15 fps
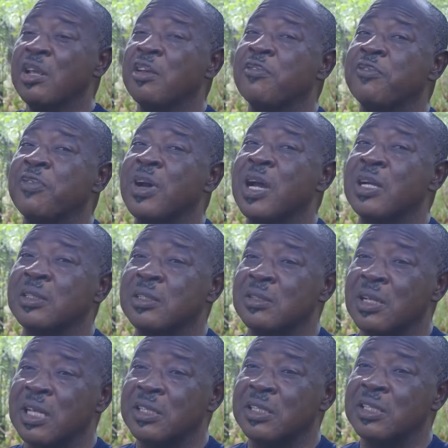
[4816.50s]
In
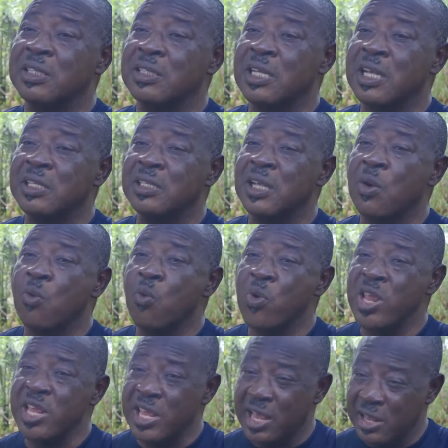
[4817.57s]
fact, your sisters are
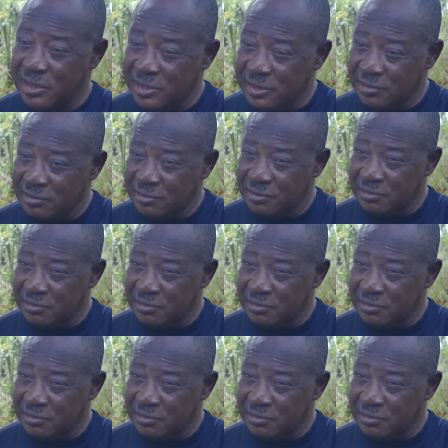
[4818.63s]
wicked.